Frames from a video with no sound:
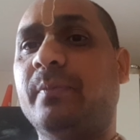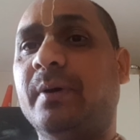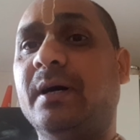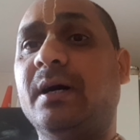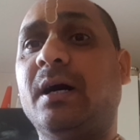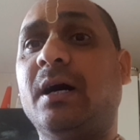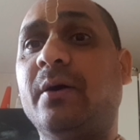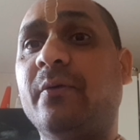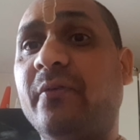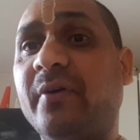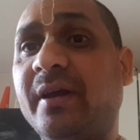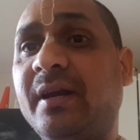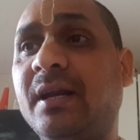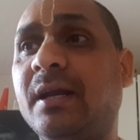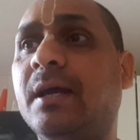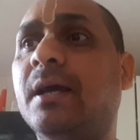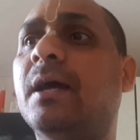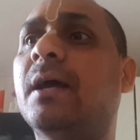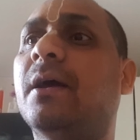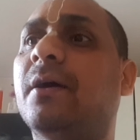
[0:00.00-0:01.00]
But
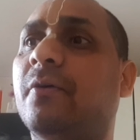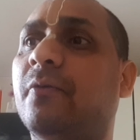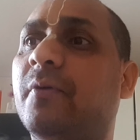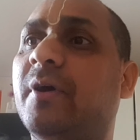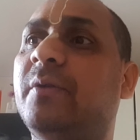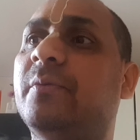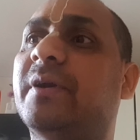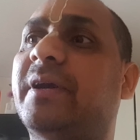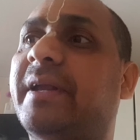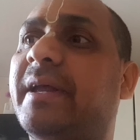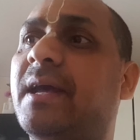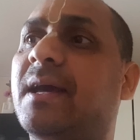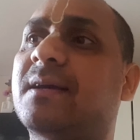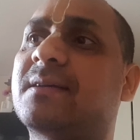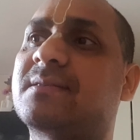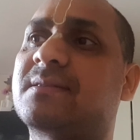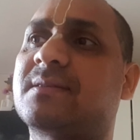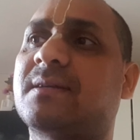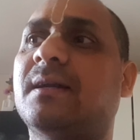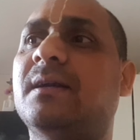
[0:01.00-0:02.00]
when we
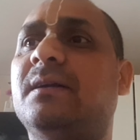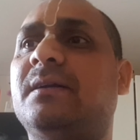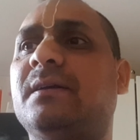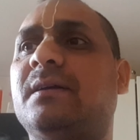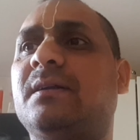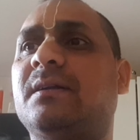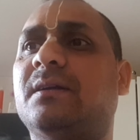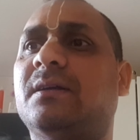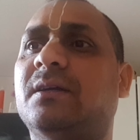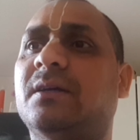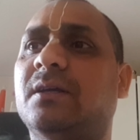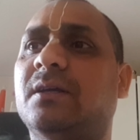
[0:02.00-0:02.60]
take shelter